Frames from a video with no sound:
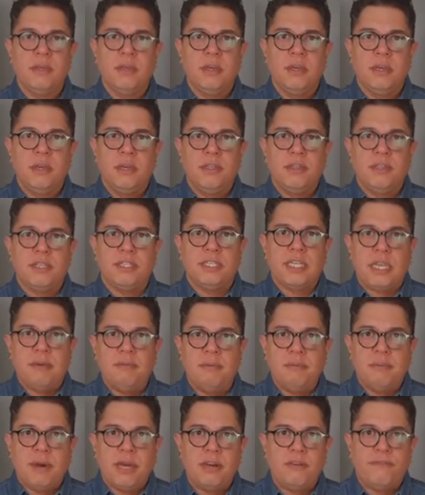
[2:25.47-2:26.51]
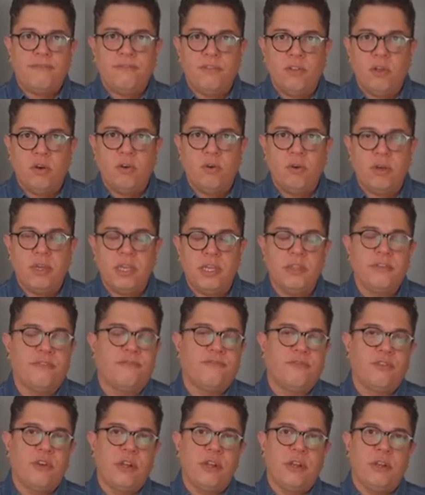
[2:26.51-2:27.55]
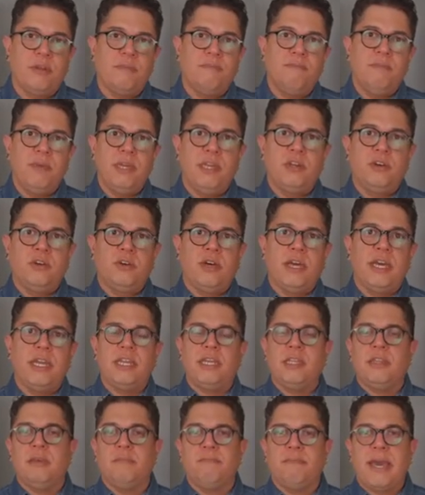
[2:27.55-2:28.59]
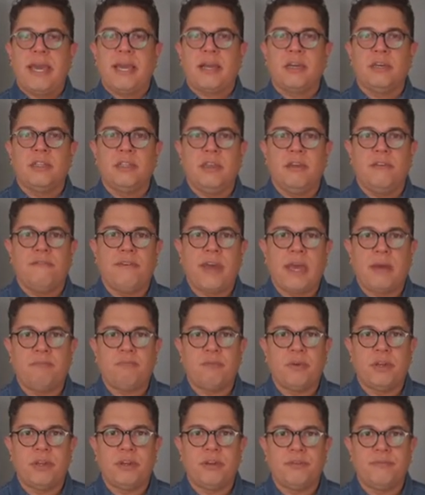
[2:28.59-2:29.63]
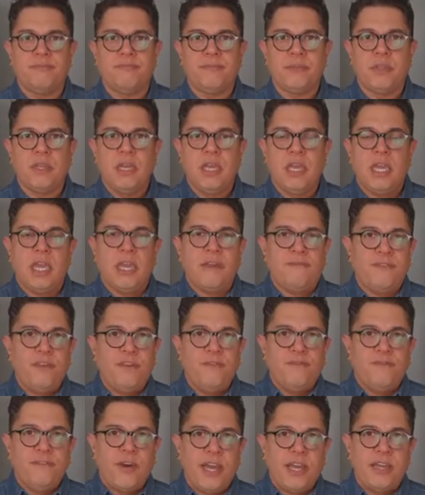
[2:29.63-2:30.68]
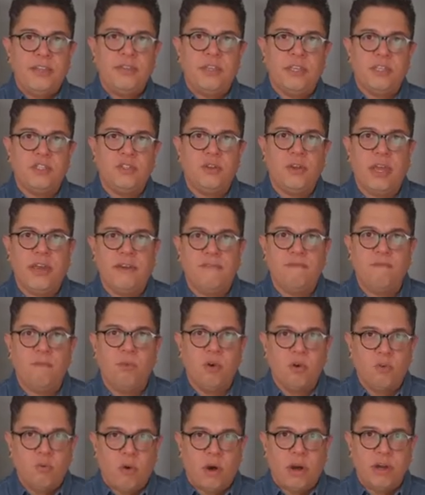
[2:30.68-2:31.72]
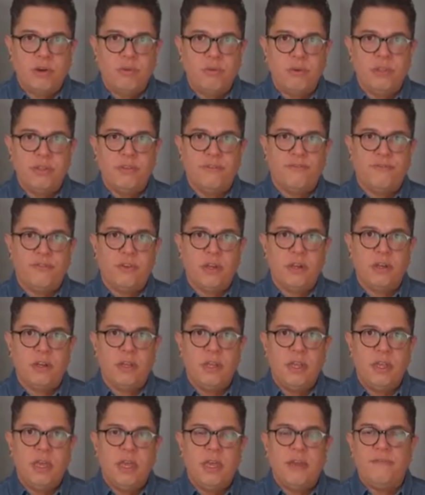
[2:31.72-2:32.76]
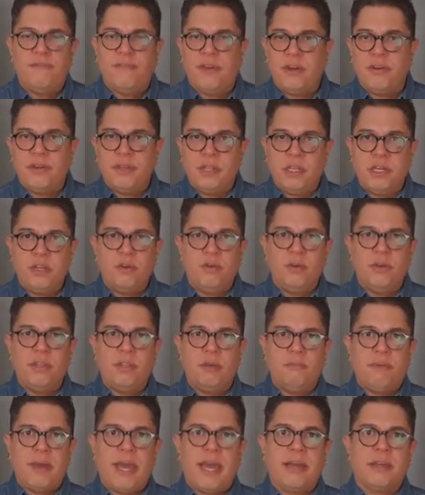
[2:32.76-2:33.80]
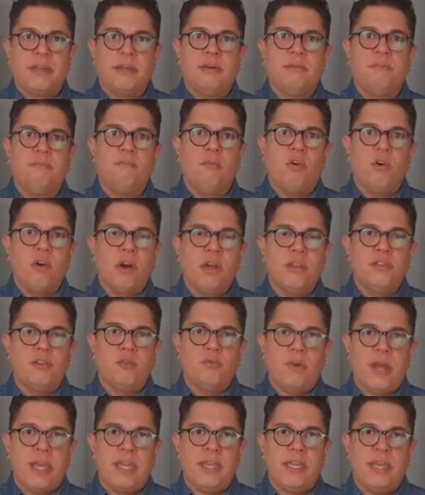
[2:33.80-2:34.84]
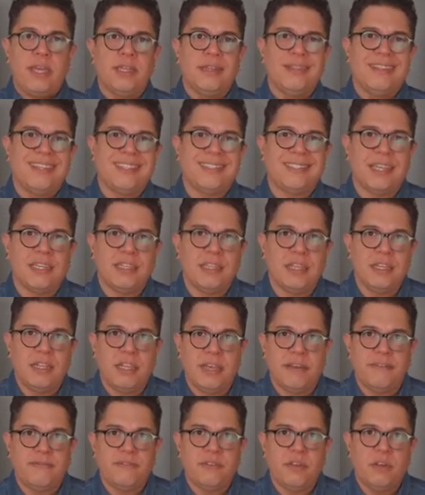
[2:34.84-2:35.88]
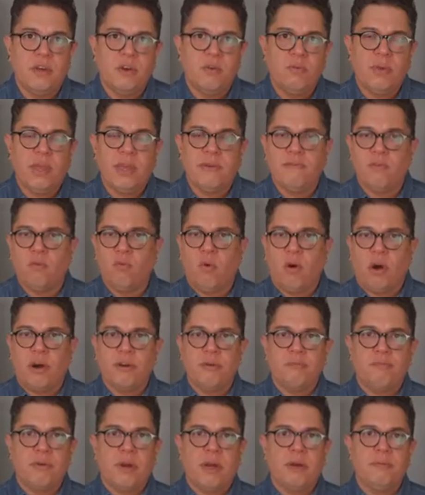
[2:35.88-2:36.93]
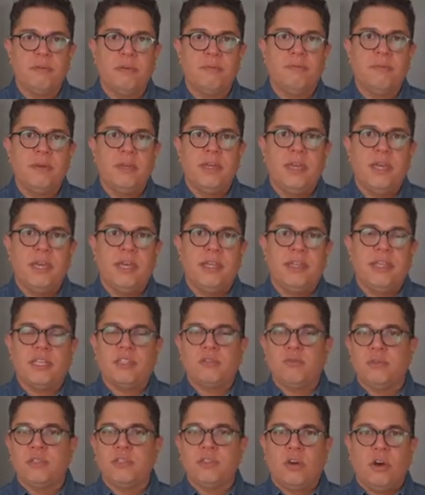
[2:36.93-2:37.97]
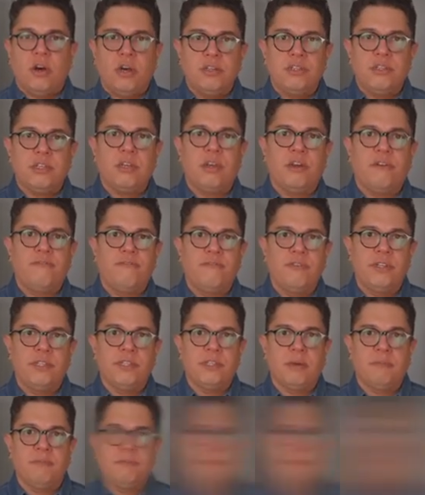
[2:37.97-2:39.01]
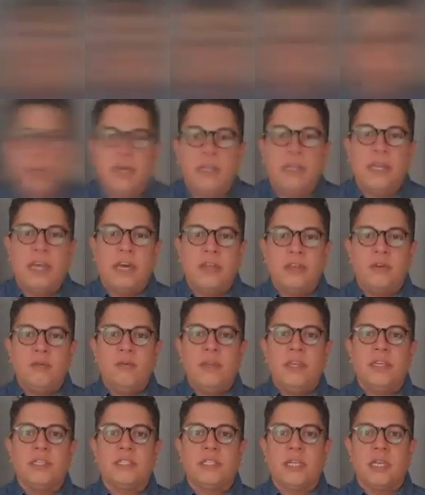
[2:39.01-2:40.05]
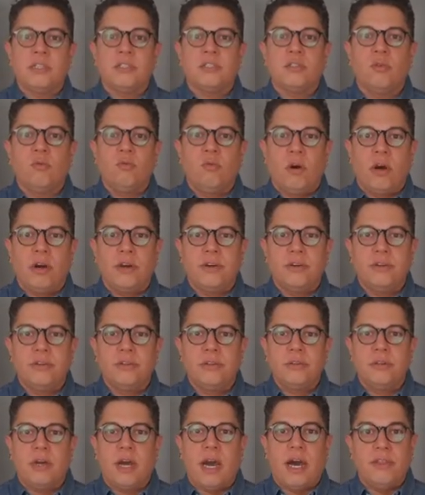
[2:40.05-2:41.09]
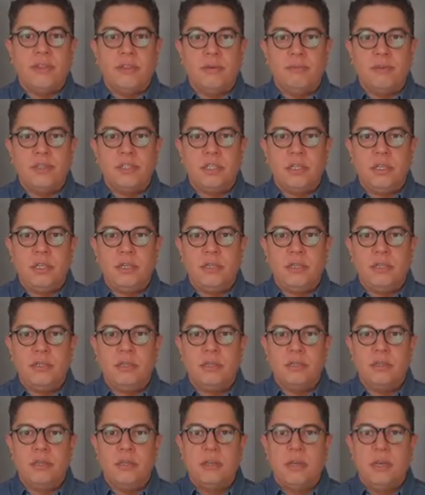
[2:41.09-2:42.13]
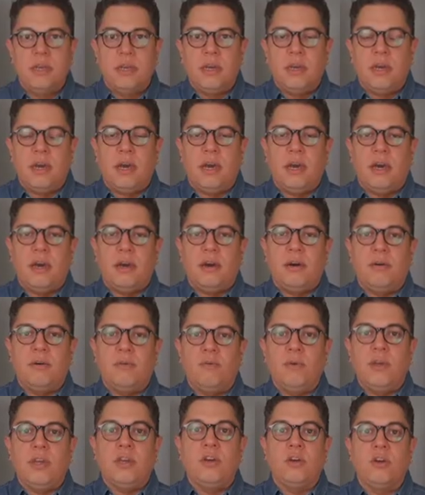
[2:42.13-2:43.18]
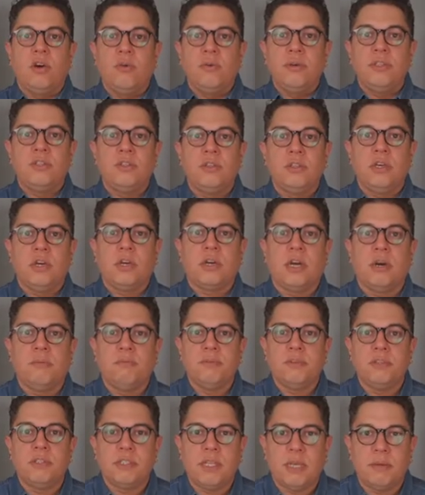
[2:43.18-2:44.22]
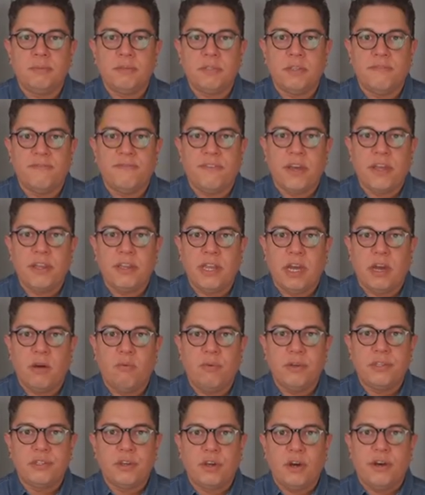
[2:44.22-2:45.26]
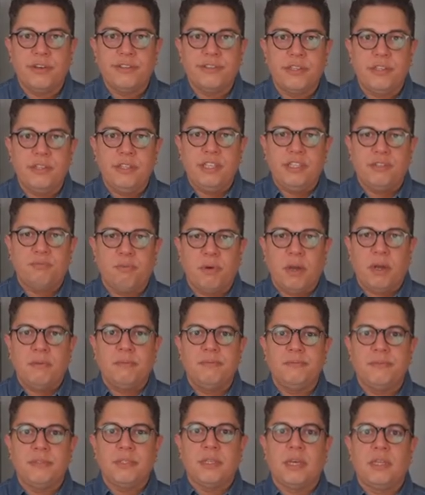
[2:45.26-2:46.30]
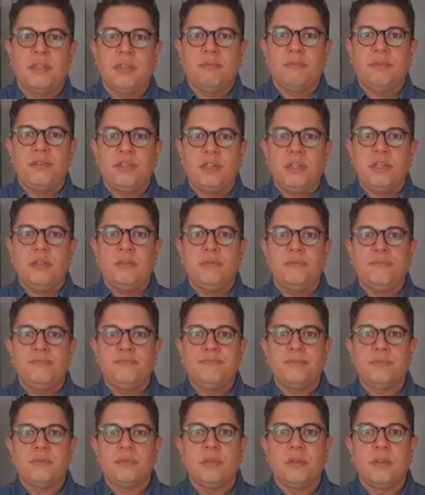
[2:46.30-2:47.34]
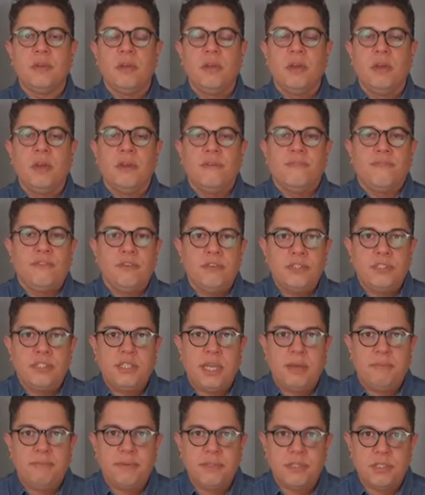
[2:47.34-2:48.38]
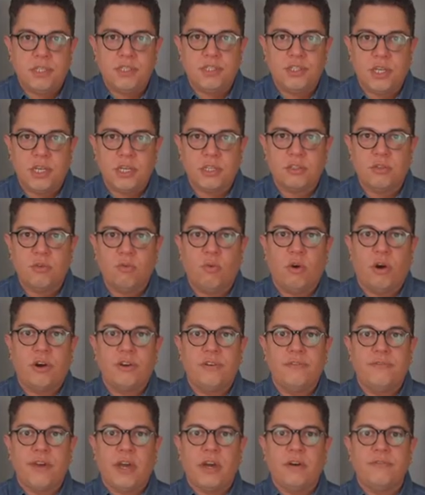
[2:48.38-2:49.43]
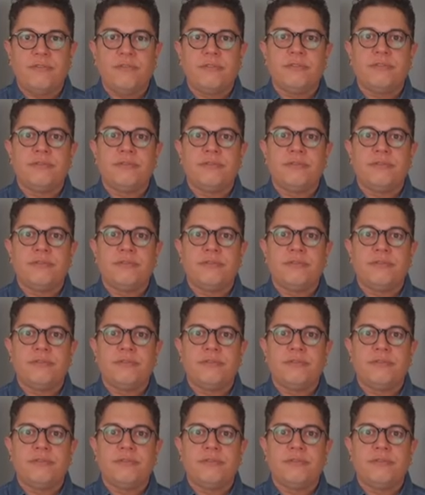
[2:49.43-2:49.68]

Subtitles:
The same amount of flow in the front, middle, and in the back of the evaporator. If you find that you have more water in the front, very little in the back, more on the right and less on the left, we have a water problem, and that's what's causing our freeze-up. Now that we assess the water on the machine, we can go into the couple steps to find out what's causing these problems on the machine. First step is to check the water valve.